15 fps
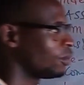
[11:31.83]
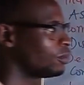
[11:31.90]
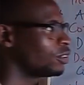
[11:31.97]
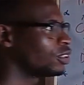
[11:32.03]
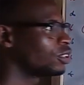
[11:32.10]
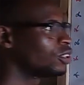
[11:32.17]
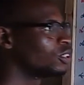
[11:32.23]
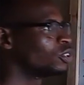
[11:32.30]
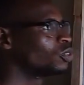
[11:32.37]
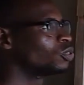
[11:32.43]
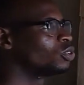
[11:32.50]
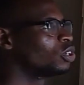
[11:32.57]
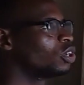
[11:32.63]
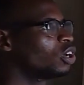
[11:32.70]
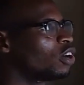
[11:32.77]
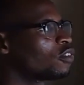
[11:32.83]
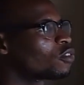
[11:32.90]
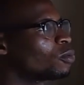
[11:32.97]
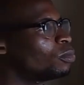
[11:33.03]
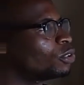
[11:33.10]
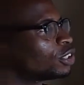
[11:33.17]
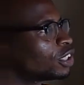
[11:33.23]
Empty. So the law of
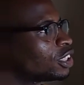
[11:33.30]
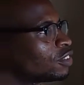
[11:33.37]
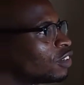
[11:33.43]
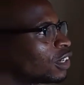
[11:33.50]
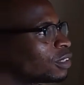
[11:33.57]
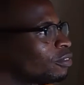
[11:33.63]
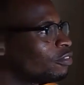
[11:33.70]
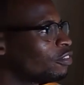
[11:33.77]
commutative has been